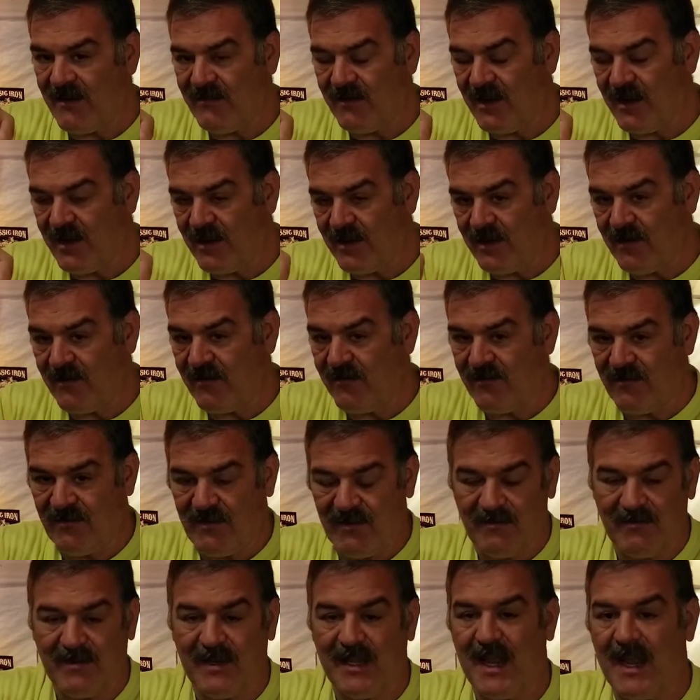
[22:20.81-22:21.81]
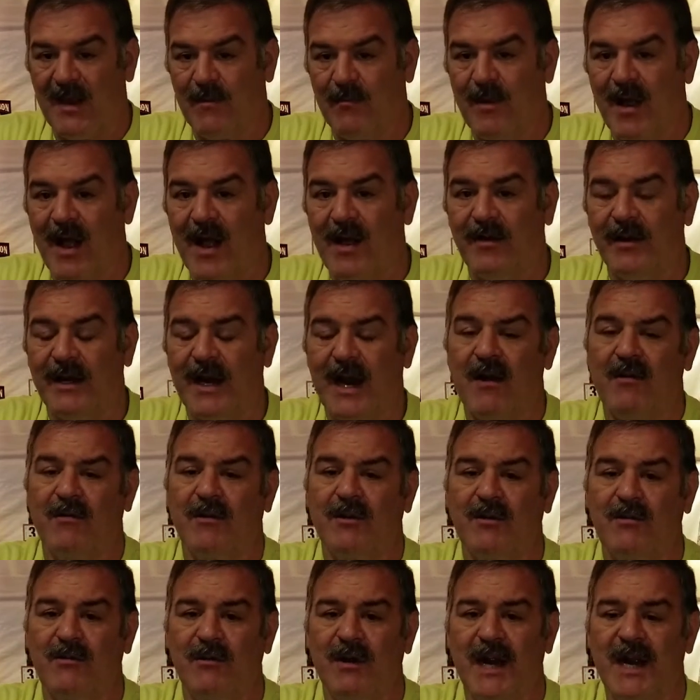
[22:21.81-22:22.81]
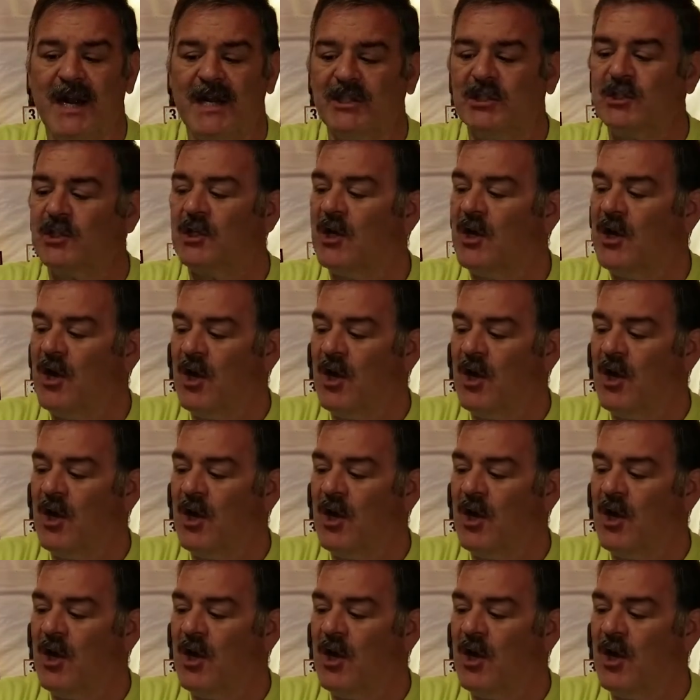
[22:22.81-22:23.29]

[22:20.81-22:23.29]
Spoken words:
a 158 mile an hour crash,